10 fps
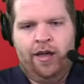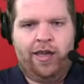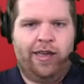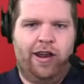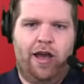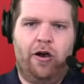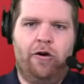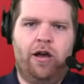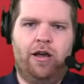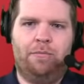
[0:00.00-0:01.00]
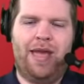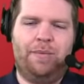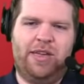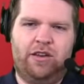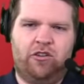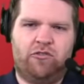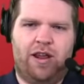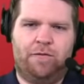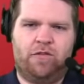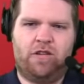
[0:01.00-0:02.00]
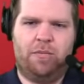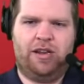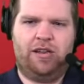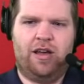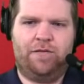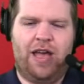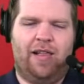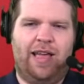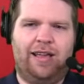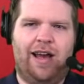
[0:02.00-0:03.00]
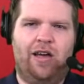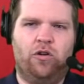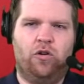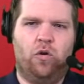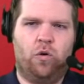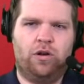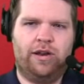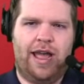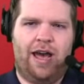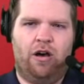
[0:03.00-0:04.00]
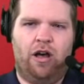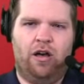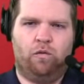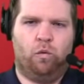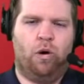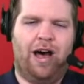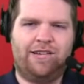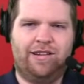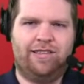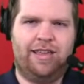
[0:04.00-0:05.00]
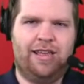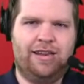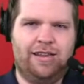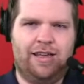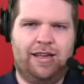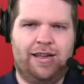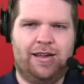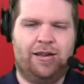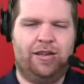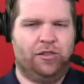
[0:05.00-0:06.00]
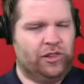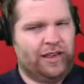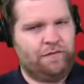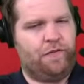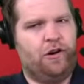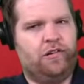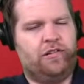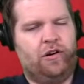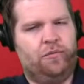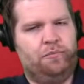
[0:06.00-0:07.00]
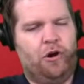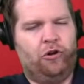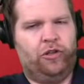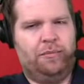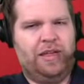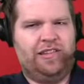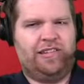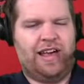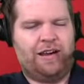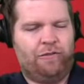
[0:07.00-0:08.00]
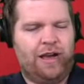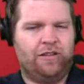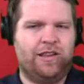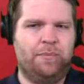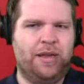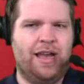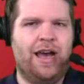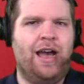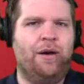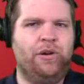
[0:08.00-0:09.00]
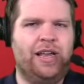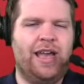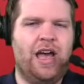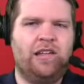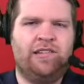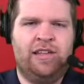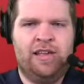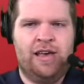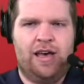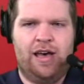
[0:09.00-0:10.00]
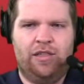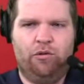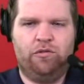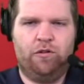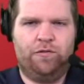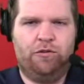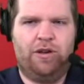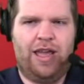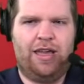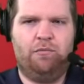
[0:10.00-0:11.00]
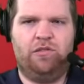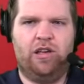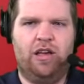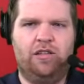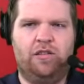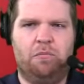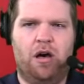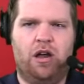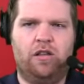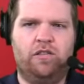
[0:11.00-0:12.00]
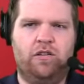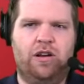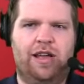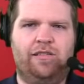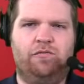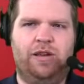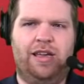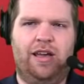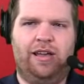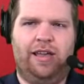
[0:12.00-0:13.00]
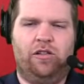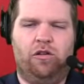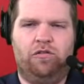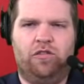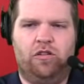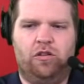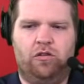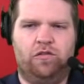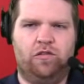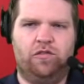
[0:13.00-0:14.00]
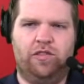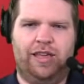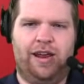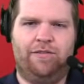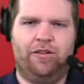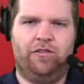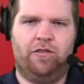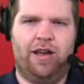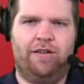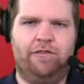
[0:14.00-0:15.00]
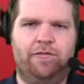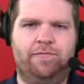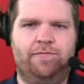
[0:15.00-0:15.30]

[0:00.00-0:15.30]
you know, maybe you could trade up for Trent McDuffie. I like Kyler Gordon out of Washington. Late first, early mid second round type of guy, I would guess. Those are a few names to monitor as we get closer and closer to the NFL draft.